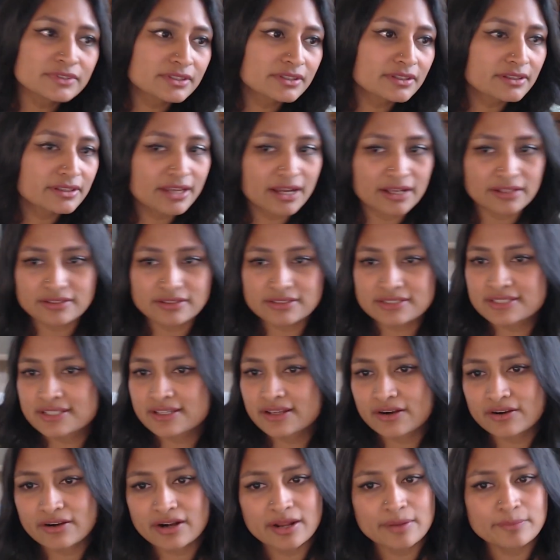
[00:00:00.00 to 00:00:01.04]
yeah, the
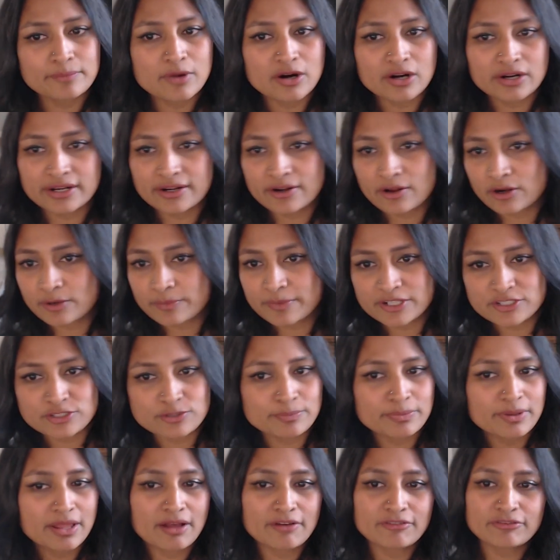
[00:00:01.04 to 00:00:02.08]
CRM, marketing automation
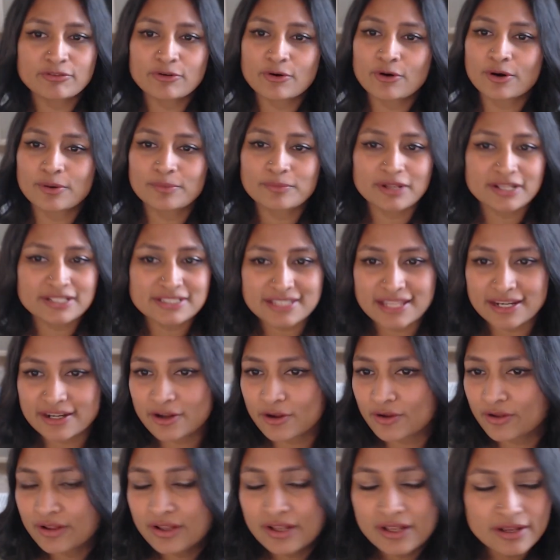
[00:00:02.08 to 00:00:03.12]
platform, like setting
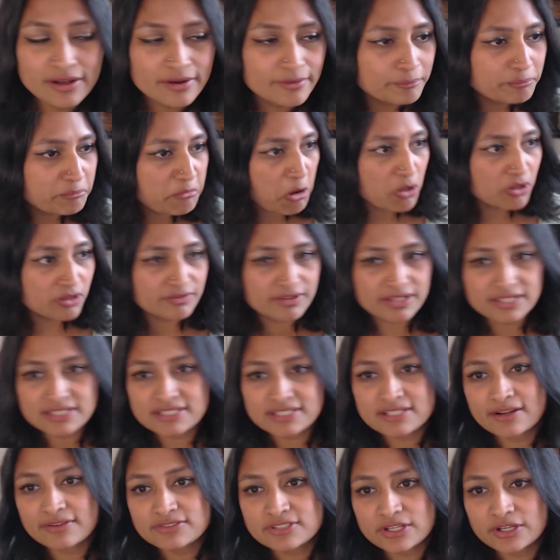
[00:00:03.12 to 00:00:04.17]
up all of that
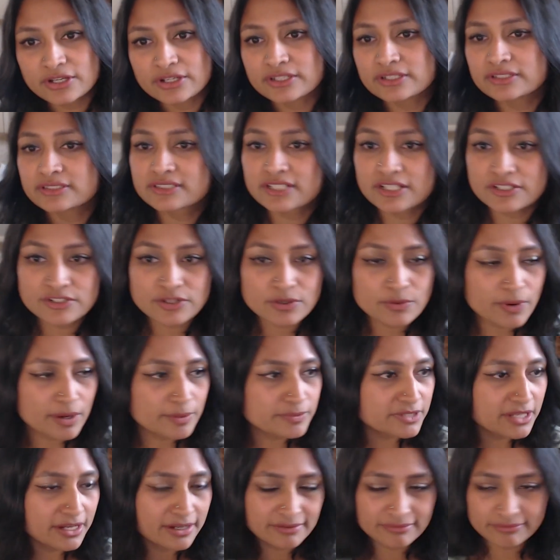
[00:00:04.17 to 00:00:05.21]
stuff's good. Digital
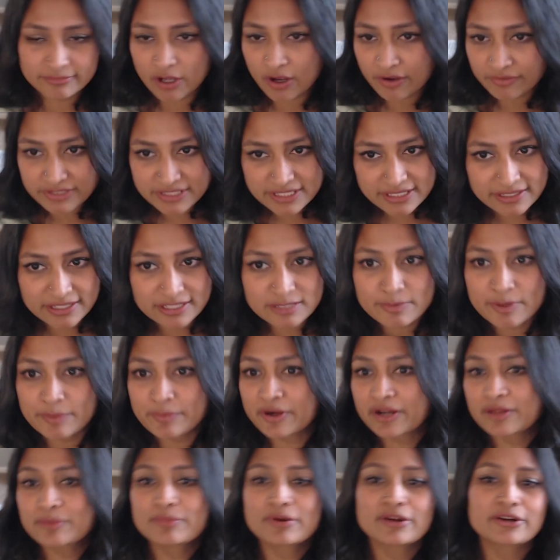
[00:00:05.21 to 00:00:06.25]
website, obviously that's my
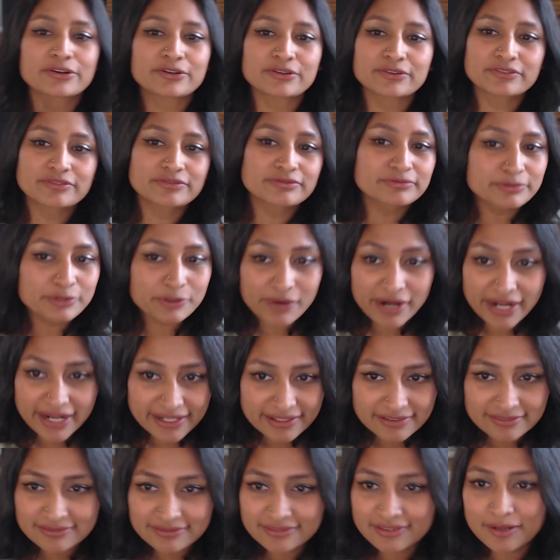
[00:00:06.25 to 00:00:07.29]
bread and butter.
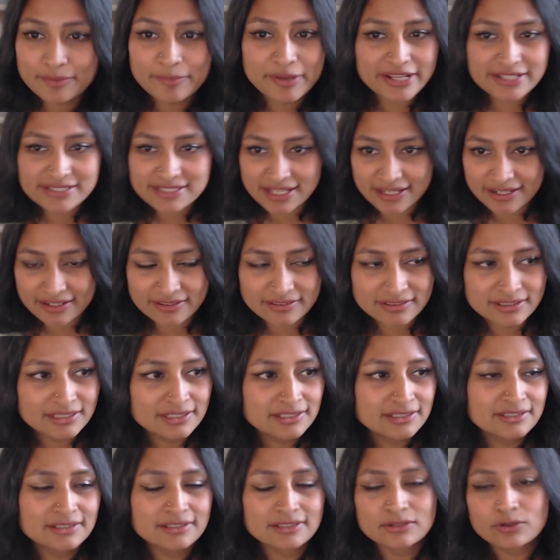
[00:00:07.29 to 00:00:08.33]
Great, amazing.
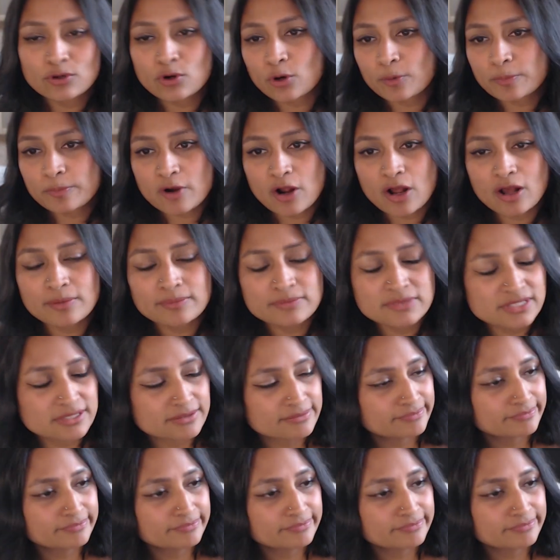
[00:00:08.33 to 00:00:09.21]
Corp comms,